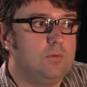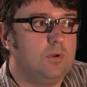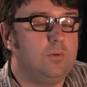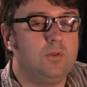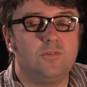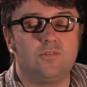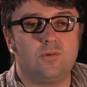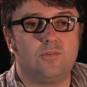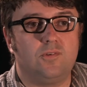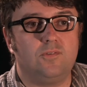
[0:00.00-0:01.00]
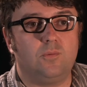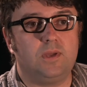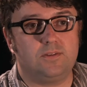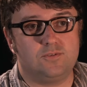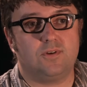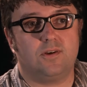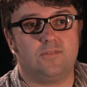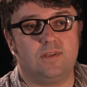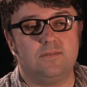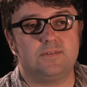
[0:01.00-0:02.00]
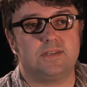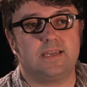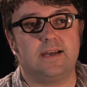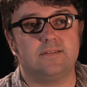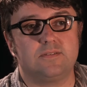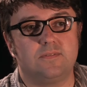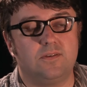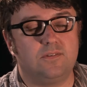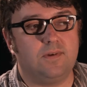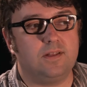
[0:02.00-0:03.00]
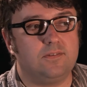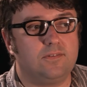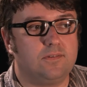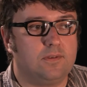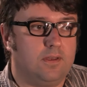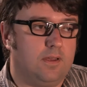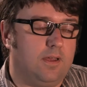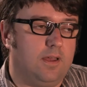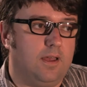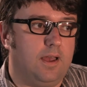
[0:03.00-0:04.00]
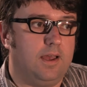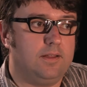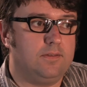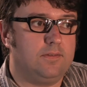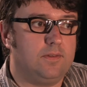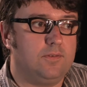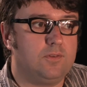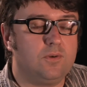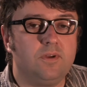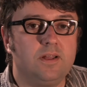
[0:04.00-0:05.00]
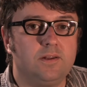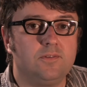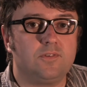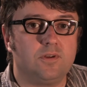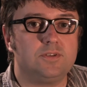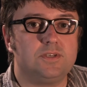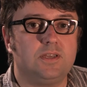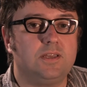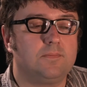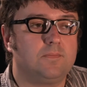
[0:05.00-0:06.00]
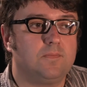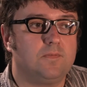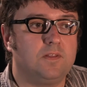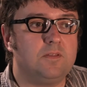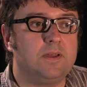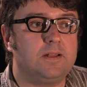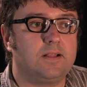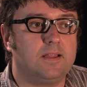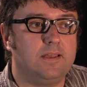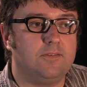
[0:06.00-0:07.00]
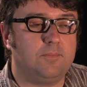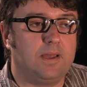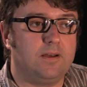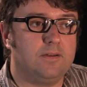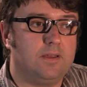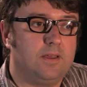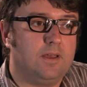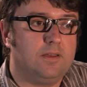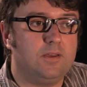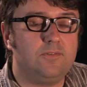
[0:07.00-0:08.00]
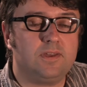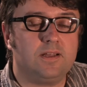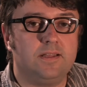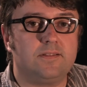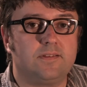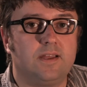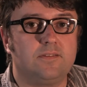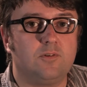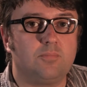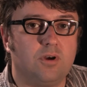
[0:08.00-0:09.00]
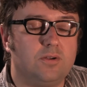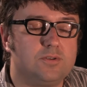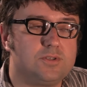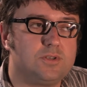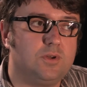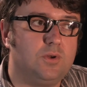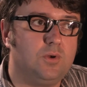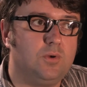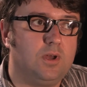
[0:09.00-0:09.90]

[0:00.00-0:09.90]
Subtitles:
who are the sources that we can trust to give us an account of those events. And the Storyline Ontology fundamentally is about using a linked data approach to